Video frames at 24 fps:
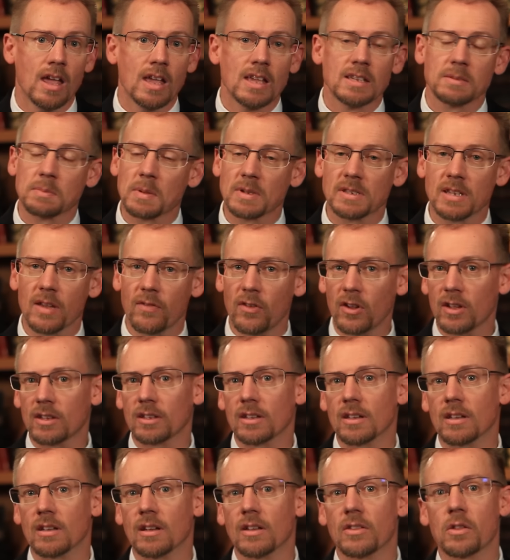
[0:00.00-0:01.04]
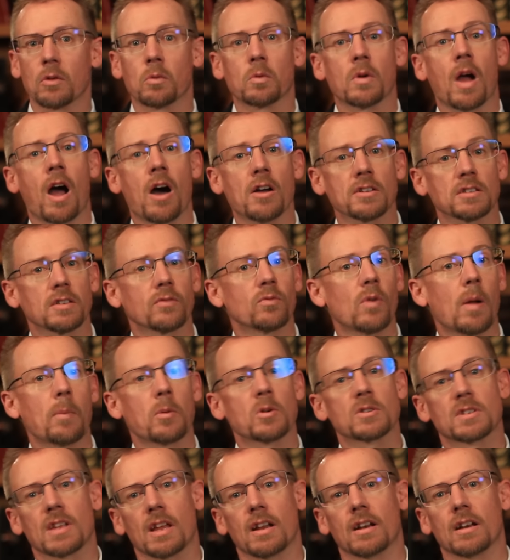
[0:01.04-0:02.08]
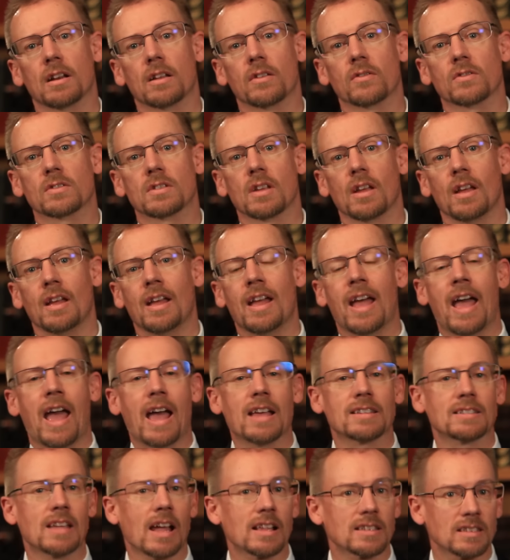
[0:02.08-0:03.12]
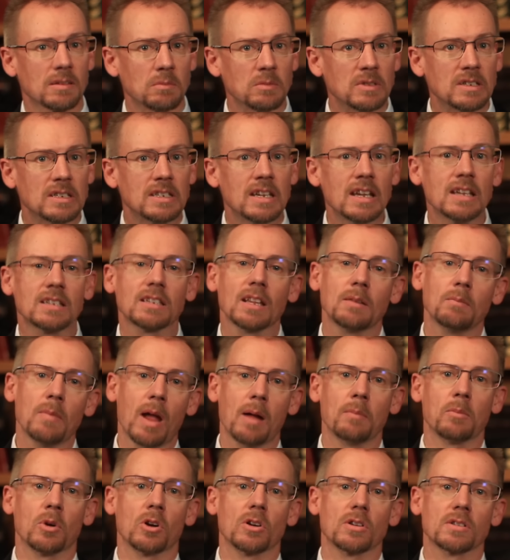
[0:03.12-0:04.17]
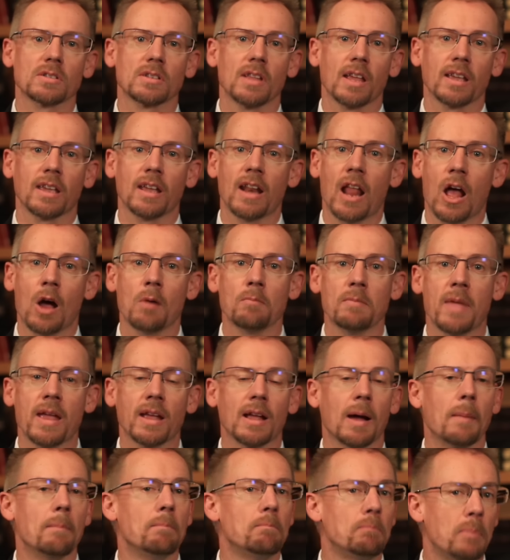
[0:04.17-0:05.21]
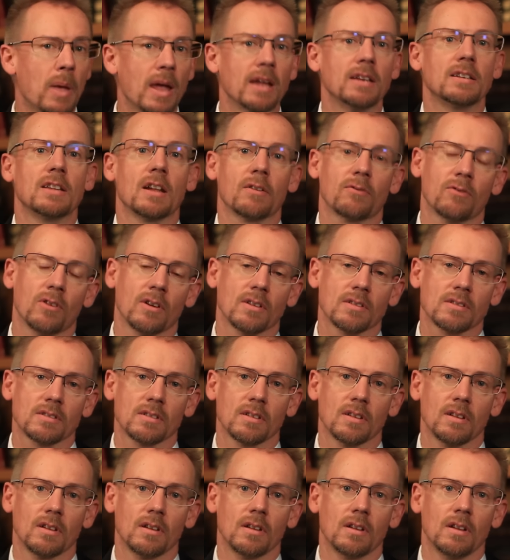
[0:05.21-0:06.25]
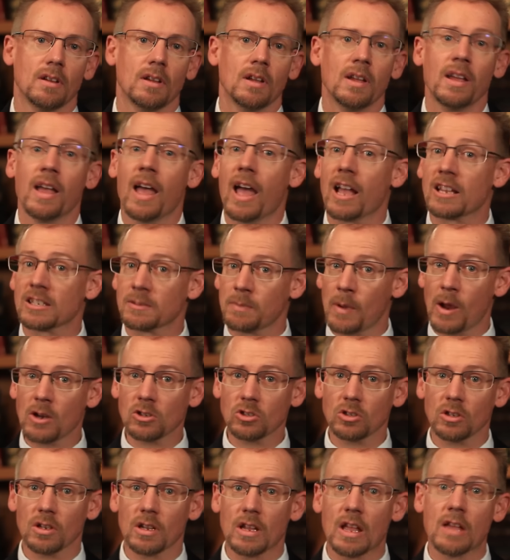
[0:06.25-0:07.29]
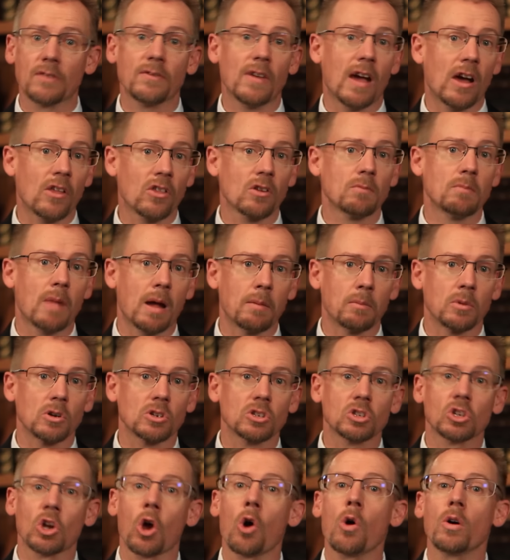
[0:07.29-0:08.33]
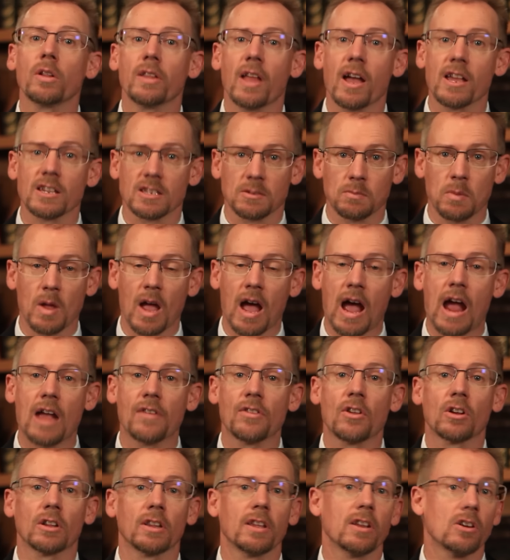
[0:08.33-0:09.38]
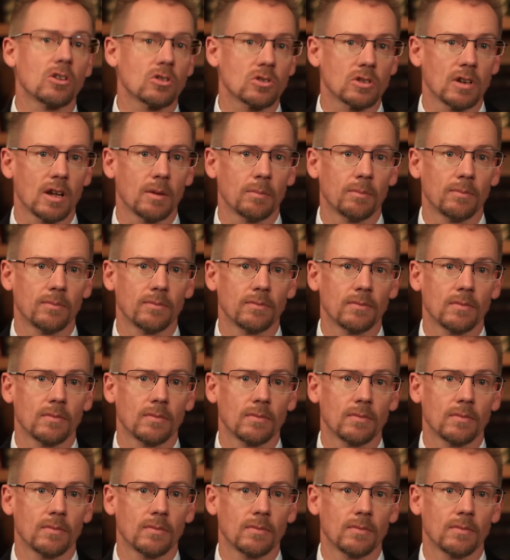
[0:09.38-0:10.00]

Specifically, the House of Representatives has got some decent members that can help make a big difference, especially if other members coalesce behind their leadership.